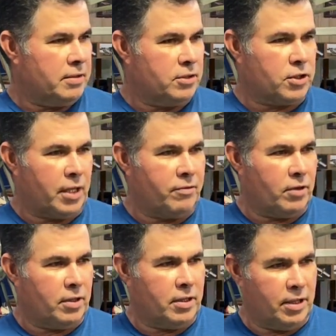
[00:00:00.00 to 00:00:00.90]

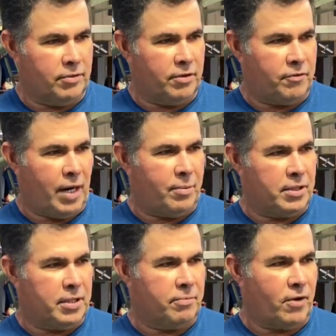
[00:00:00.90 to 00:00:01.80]
several of the
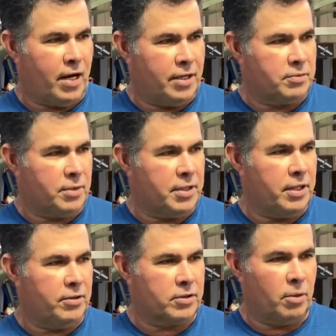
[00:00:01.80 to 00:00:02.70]
Fabric Tip Fridays we
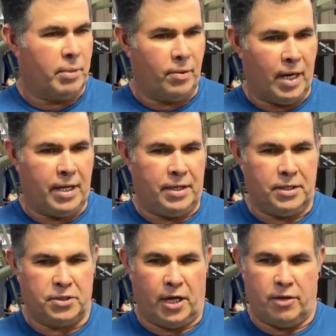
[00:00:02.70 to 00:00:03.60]
do is going to be related
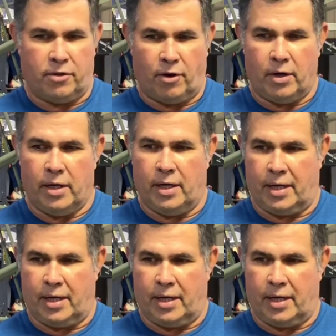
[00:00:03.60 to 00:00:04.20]
to J3.